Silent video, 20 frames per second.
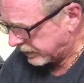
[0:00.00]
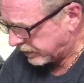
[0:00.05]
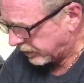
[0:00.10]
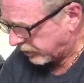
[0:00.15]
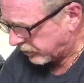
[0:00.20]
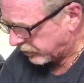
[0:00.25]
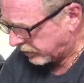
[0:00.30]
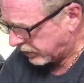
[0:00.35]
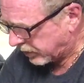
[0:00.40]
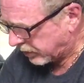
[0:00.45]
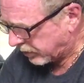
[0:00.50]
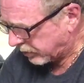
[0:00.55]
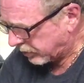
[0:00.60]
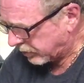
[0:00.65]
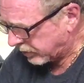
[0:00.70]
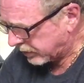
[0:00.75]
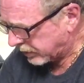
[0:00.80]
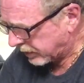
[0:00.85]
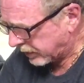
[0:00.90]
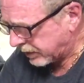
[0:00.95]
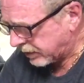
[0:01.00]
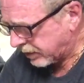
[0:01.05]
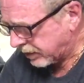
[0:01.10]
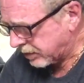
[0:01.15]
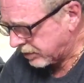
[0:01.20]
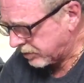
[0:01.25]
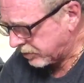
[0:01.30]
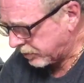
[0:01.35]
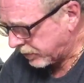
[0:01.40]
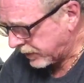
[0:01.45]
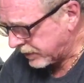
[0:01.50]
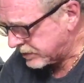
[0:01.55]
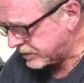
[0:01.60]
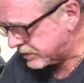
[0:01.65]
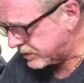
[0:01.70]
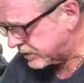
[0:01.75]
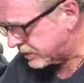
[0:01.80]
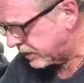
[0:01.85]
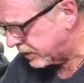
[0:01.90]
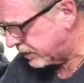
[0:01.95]
don't know, and a lot of other
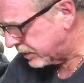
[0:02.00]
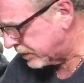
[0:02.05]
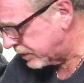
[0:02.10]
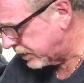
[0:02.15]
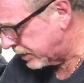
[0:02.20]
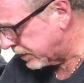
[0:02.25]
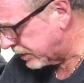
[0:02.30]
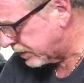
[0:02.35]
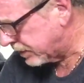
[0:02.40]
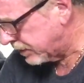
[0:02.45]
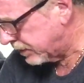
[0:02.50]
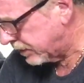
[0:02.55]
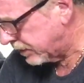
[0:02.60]
places get